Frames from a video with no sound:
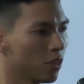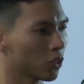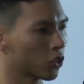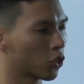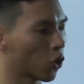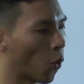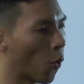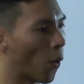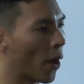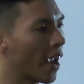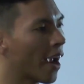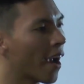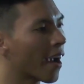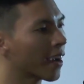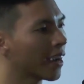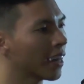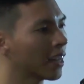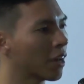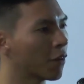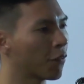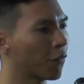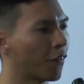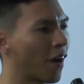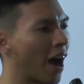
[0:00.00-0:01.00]
So we are
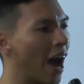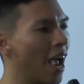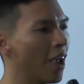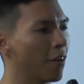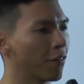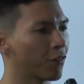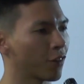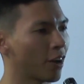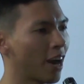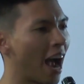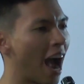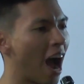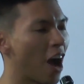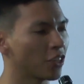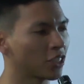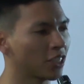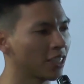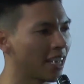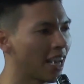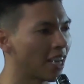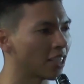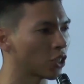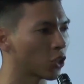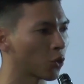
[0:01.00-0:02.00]
going to fight for
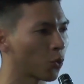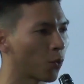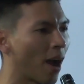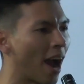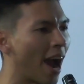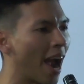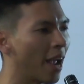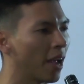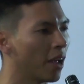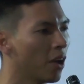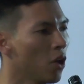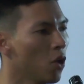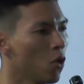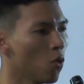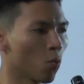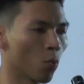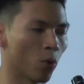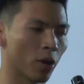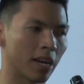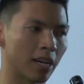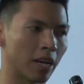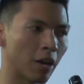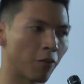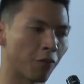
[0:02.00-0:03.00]
housing as a right.
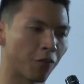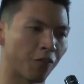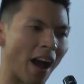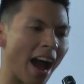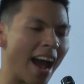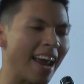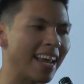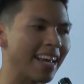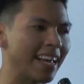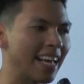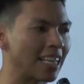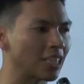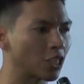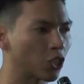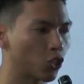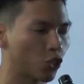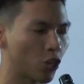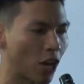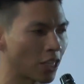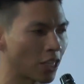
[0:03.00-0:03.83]
We're going to fight against